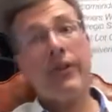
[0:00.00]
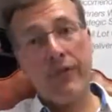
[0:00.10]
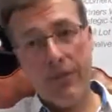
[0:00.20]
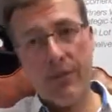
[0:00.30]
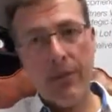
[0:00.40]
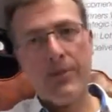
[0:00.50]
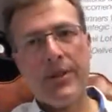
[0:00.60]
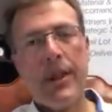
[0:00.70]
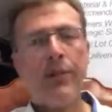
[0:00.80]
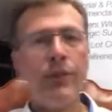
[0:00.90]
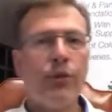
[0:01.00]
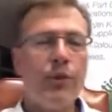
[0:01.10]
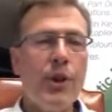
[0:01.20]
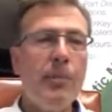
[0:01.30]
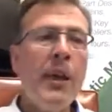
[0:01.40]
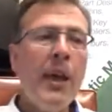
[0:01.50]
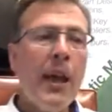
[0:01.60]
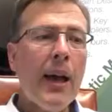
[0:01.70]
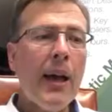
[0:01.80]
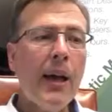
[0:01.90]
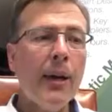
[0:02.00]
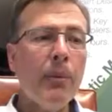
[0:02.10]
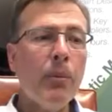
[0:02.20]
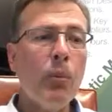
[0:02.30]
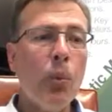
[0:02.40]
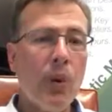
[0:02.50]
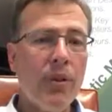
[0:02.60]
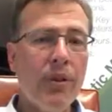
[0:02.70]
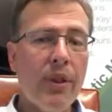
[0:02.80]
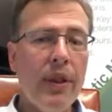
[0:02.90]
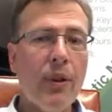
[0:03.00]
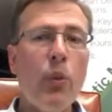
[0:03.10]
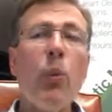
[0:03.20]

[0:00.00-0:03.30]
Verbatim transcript: a few steps down the stream um, with uh,